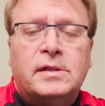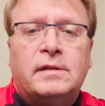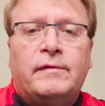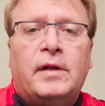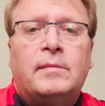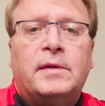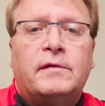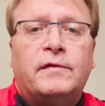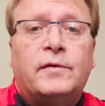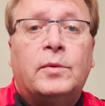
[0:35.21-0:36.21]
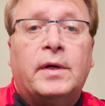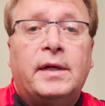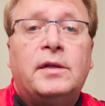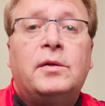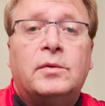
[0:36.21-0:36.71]
and development for a
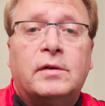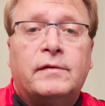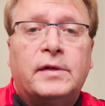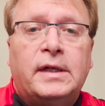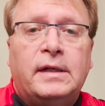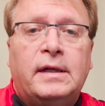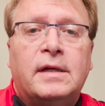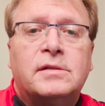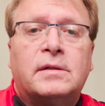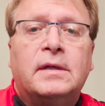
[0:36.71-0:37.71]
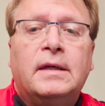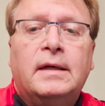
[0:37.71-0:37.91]
cure for kidney cancer,